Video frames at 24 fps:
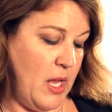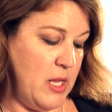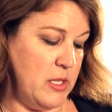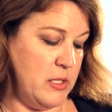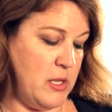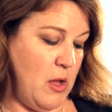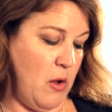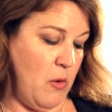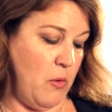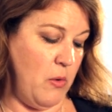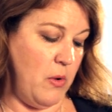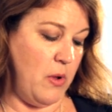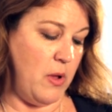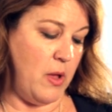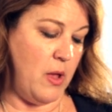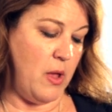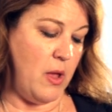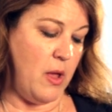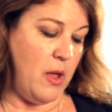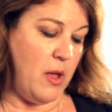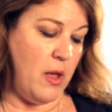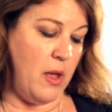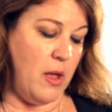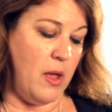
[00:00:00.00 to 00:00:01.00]
So
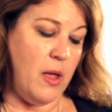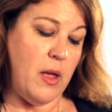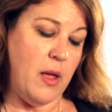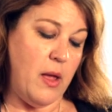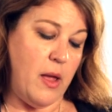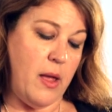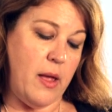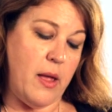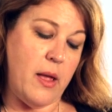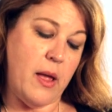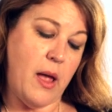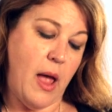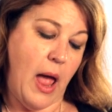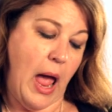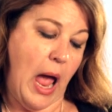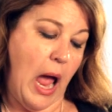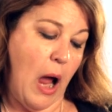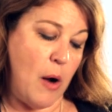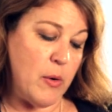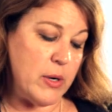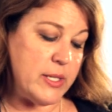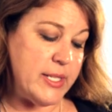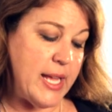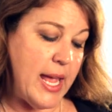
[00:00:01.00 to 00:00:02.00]

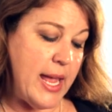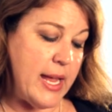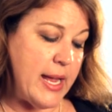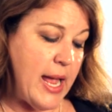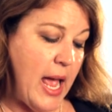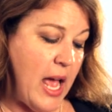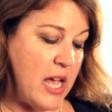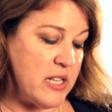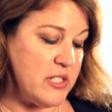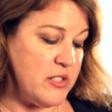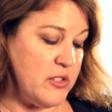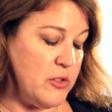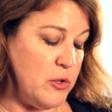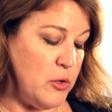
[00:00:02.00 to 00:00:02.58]
our tank has